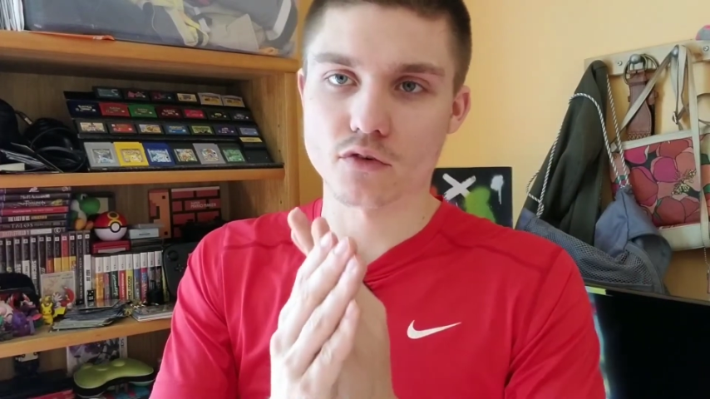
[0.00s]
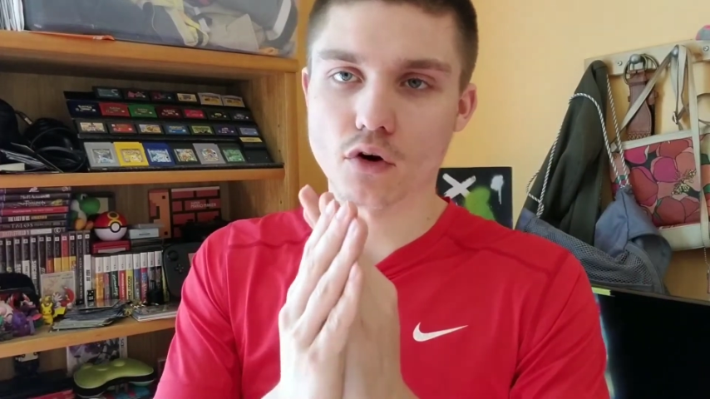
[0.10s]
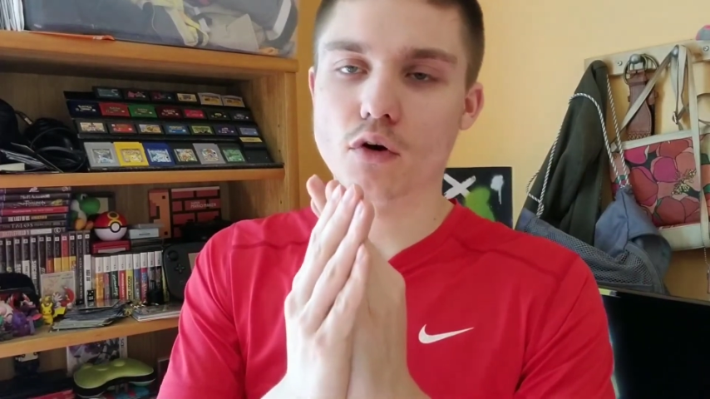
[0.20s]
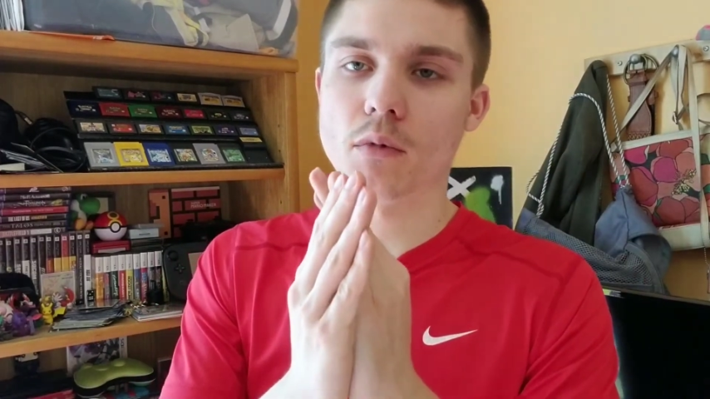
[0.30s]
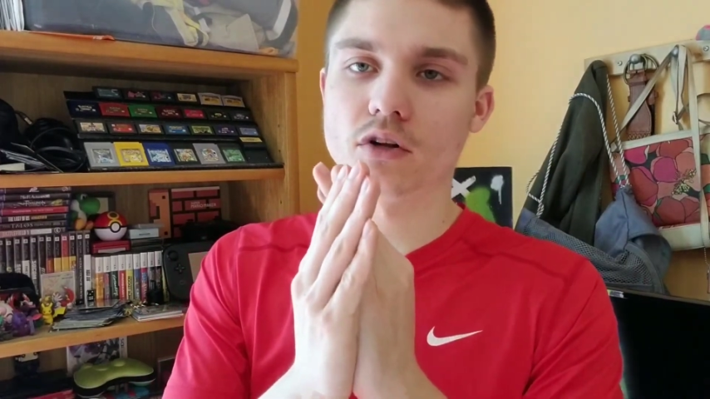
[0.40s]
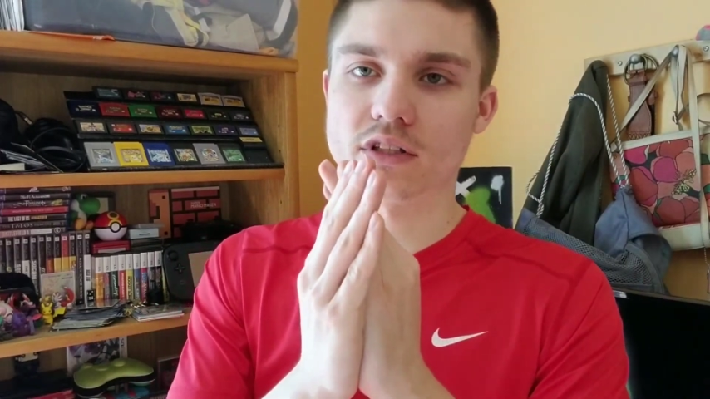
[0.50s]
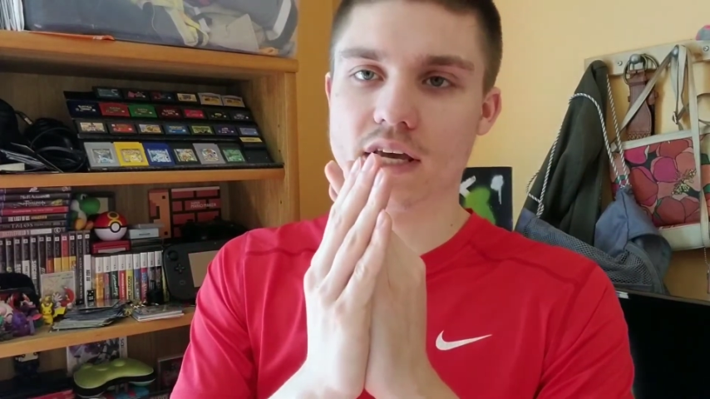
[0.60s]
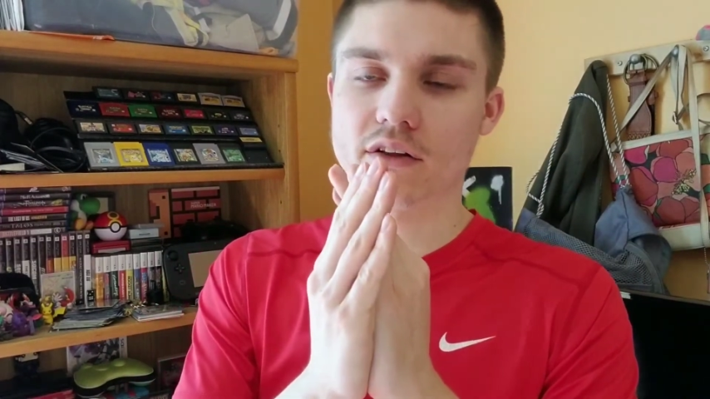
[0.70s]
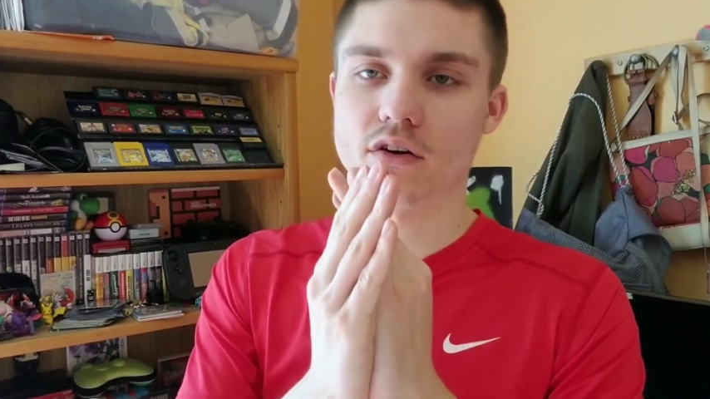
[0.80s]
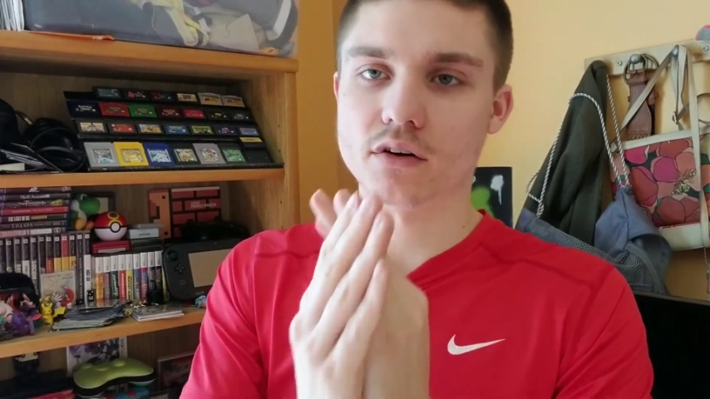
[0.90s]
throw them all
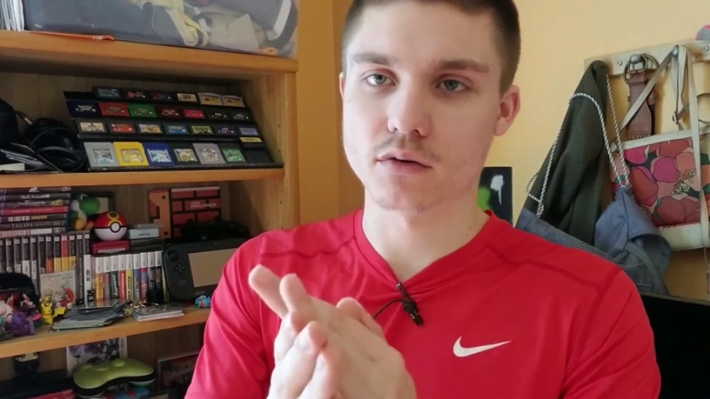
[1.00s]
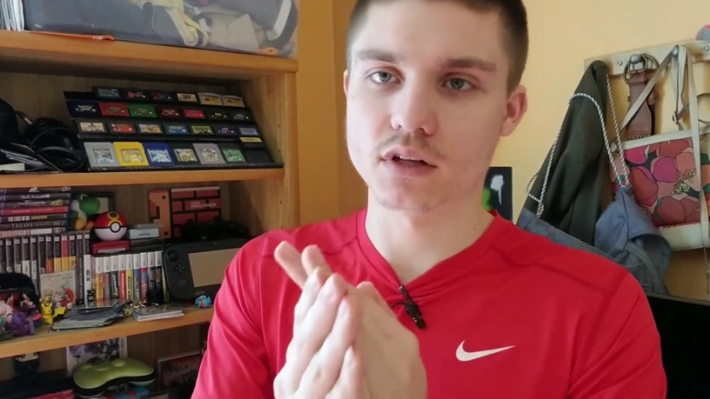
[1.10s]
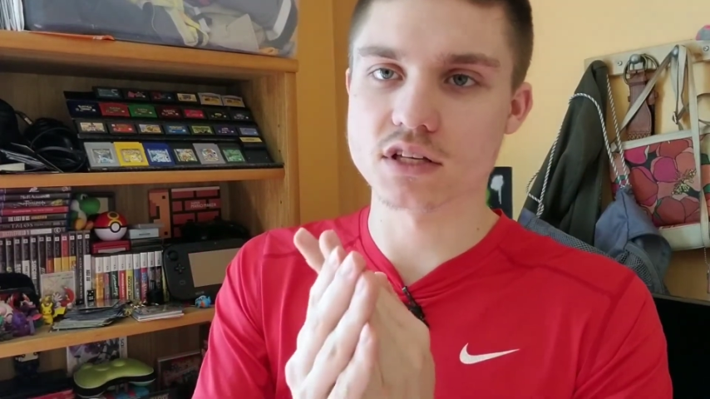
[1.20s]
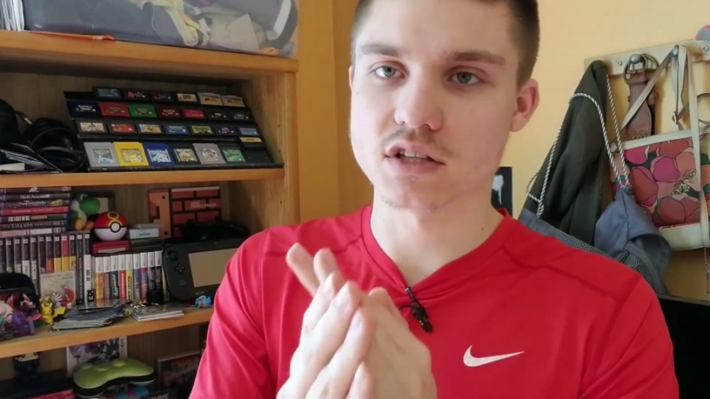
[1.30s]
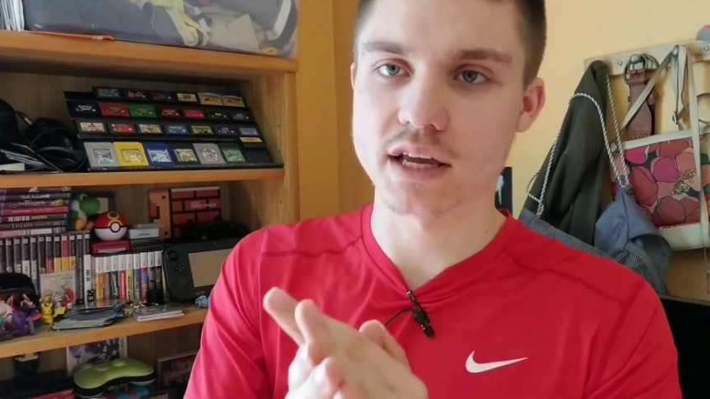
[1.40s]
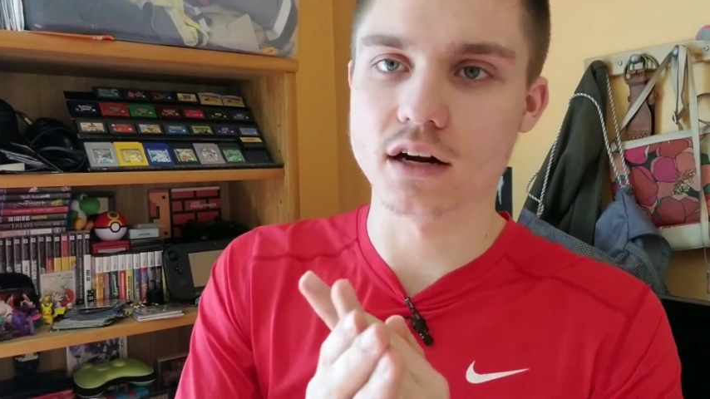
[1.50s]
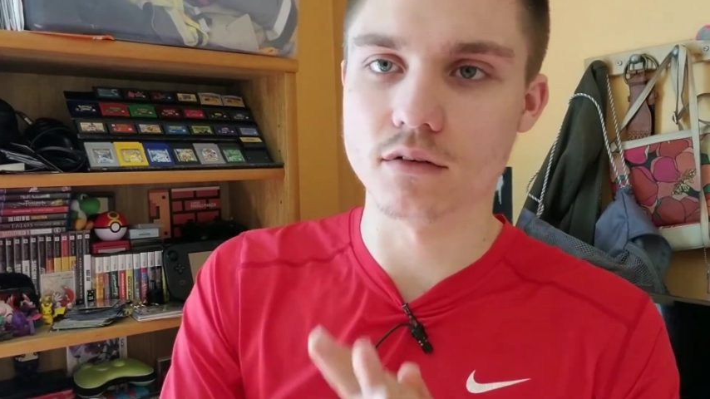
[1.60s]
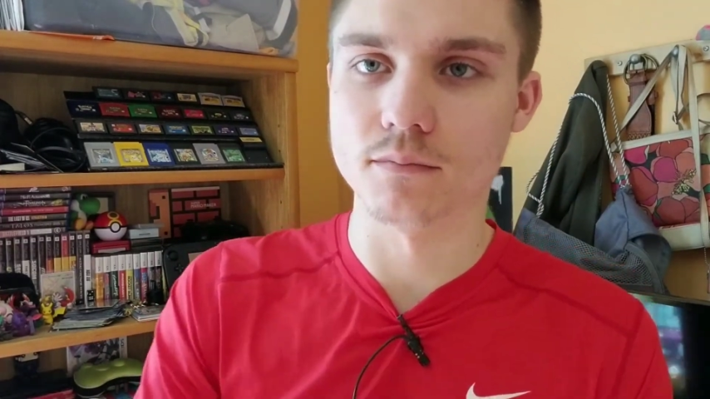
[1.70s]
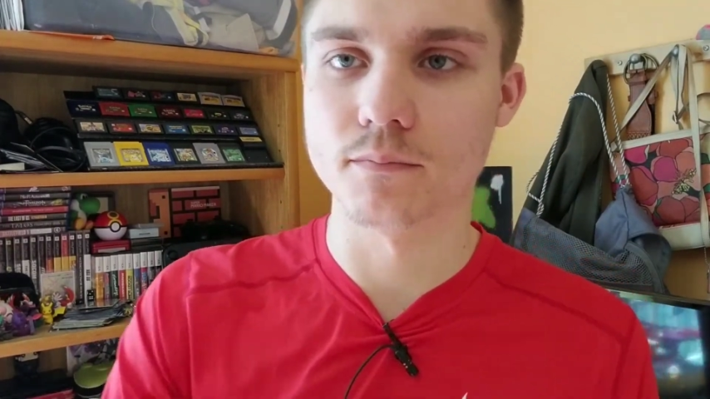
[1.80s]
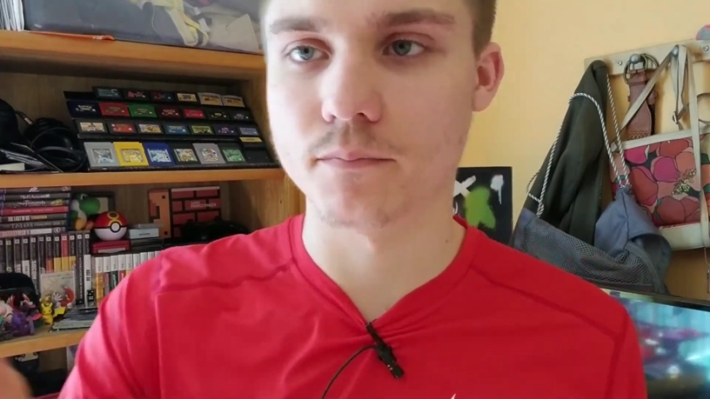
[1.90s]
together and release
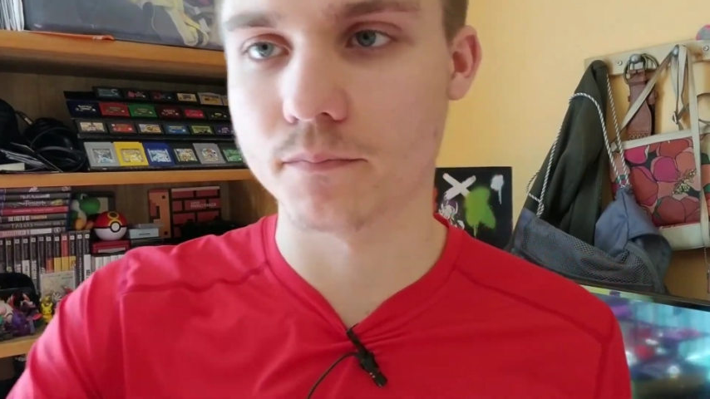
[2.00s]
later.